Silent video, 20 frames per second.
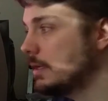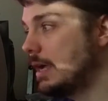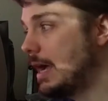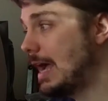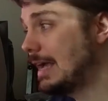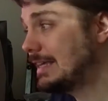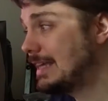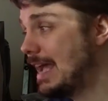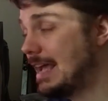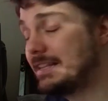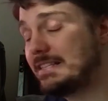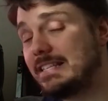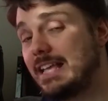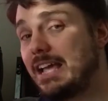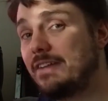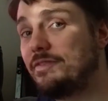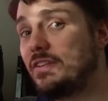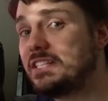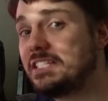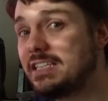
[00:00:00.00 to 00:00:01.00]
I can't say
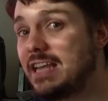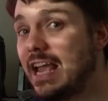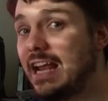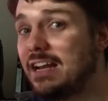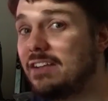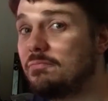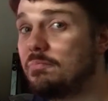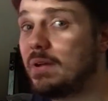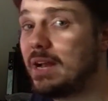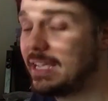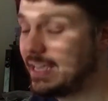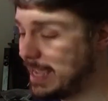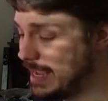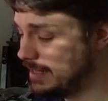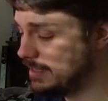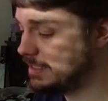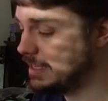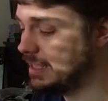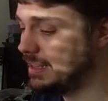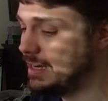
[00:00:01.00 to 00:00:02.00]
if it's native, but I
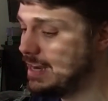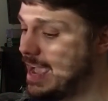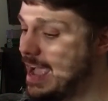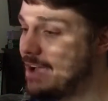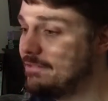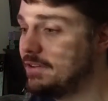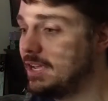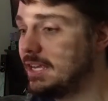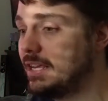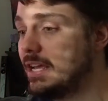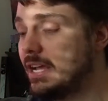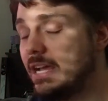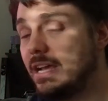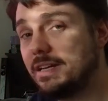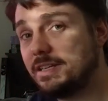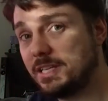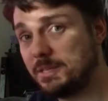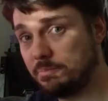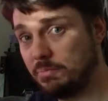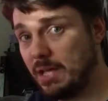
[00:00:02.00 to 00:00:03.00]
can say that having
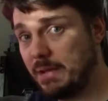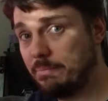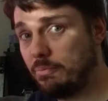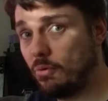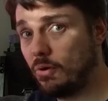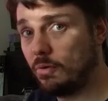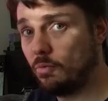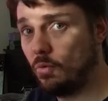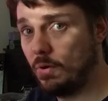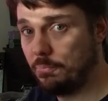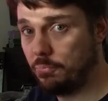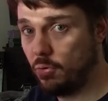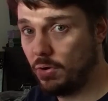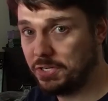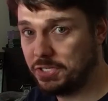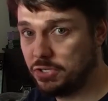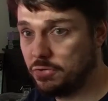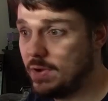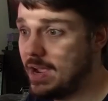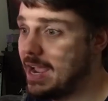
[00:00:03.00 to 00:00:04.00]
DisplayPort
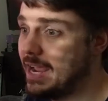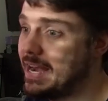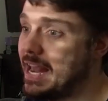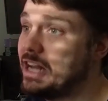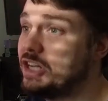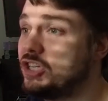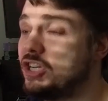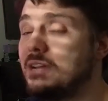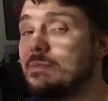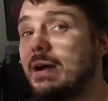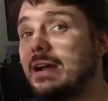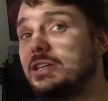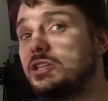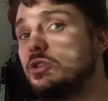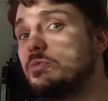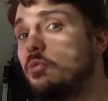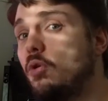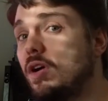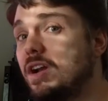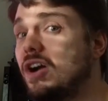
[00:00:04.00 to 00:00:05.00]
1.2a and HDMI
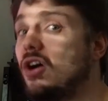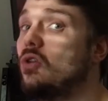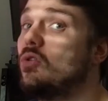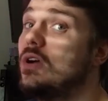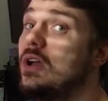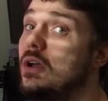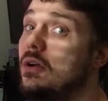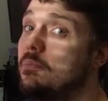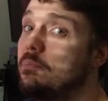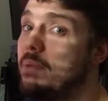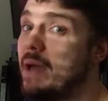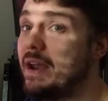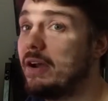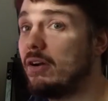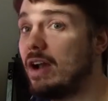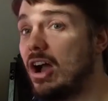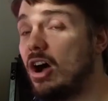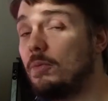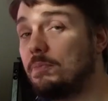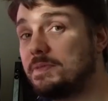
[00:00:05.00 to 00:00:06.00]
2.0 better
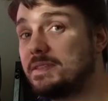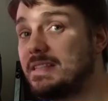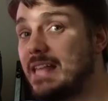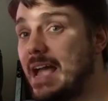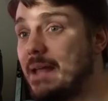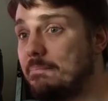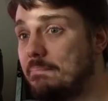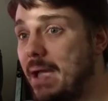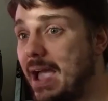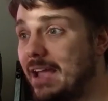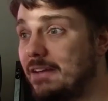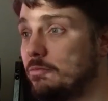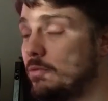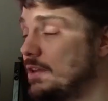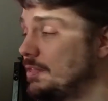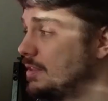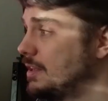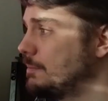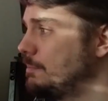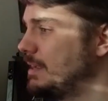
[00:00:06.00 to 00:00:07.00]
helps that
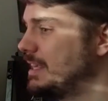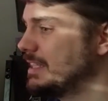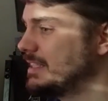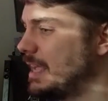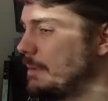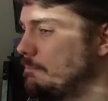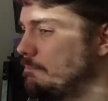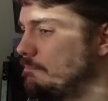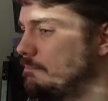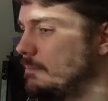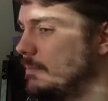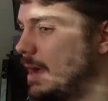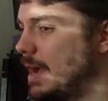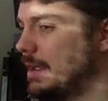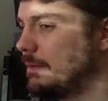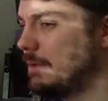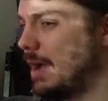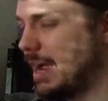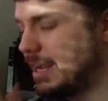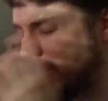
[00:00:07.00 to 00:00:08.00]
bandwidth, because I
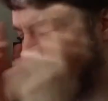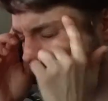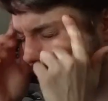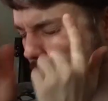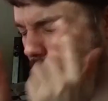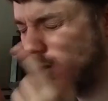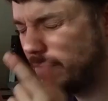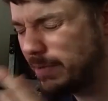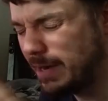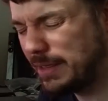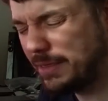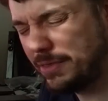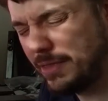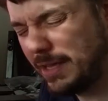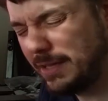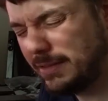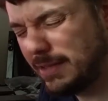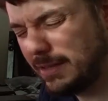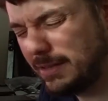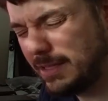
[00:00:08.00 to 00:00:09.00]
could be wrong, but I
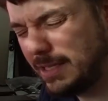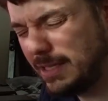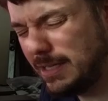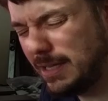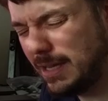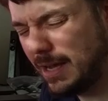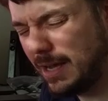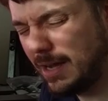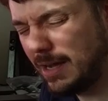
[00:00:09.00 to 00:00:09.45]
think that the